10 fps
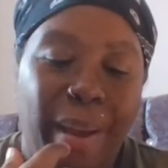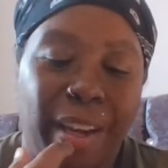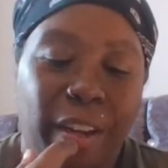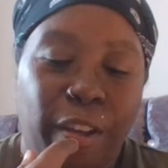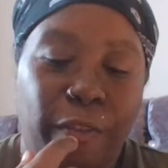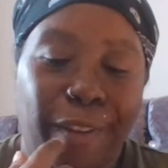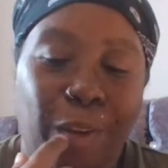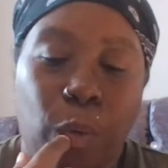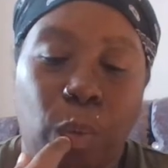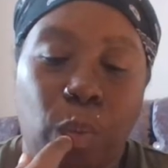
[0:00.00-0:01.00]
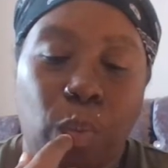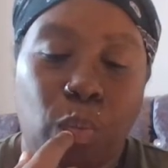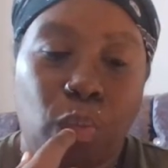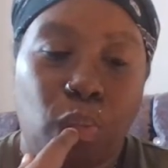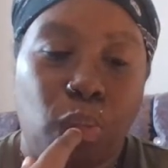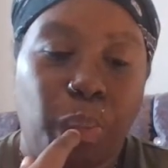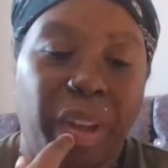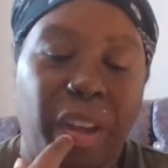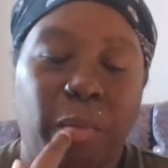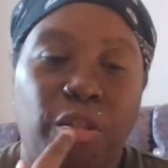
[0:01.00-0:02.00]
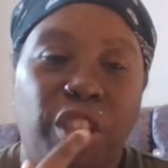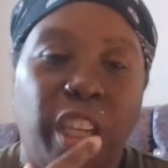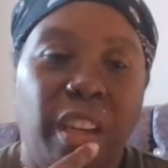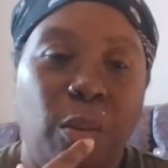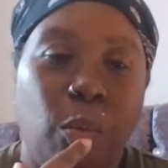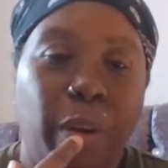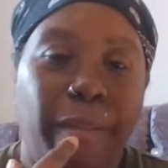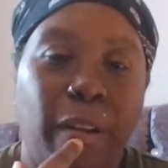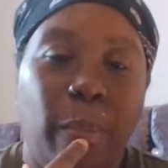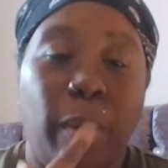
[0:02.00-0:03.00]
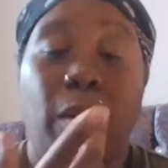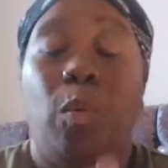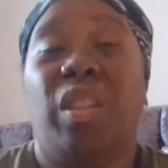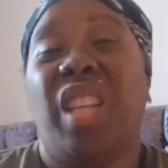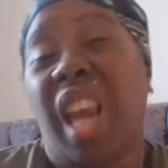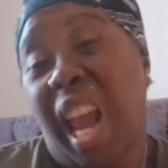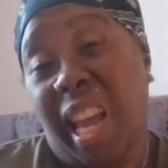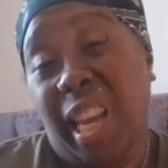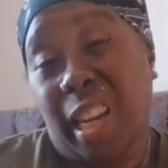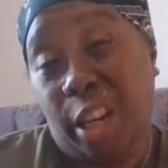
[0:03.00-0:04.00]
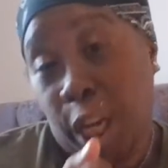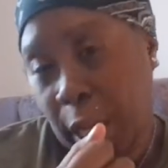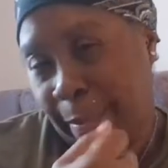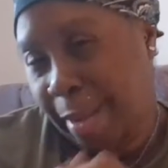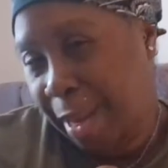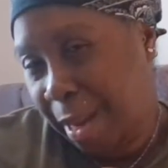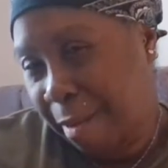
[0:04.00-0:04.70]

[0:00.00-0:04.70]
made her feel a bit shitty or whatever. But I wasn't lying. You know what I'm